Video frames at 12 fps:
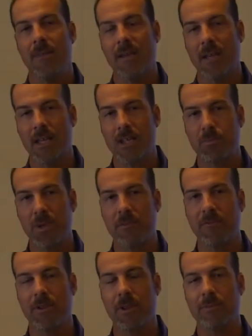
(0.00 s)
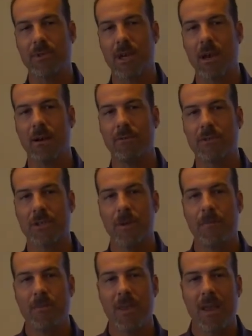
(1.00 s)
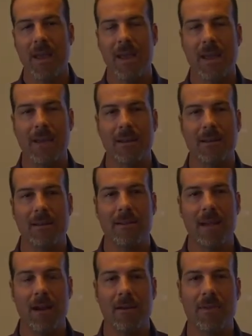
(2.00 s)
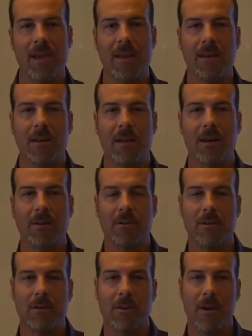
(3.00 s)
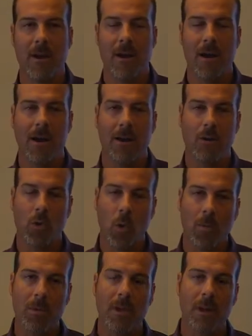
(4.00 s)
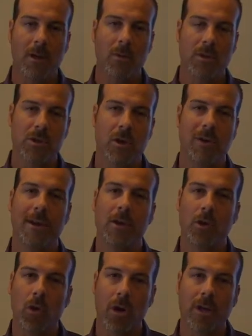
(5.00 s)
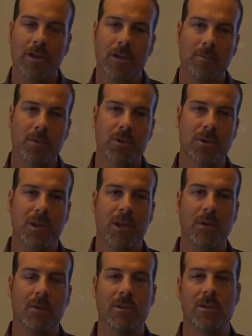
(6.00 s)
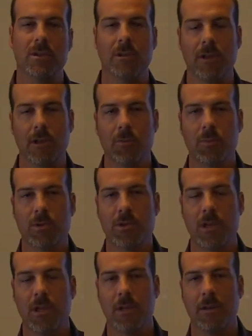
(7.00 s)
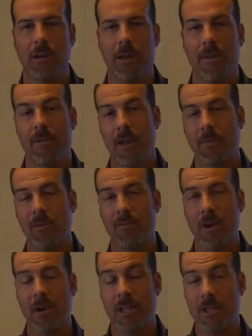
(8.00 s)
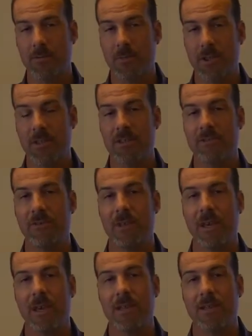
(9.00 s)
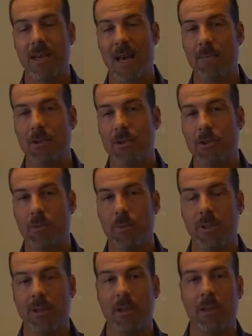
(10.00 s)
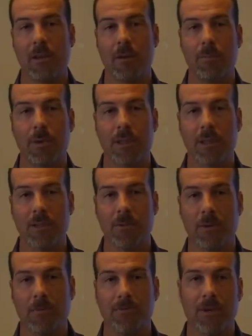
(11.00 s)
They can't speak for themselves, and they are then normally under what's called a guardianship proceeding, which is a legal proceeding that can be very expensive, time-consuming, and unpredictable.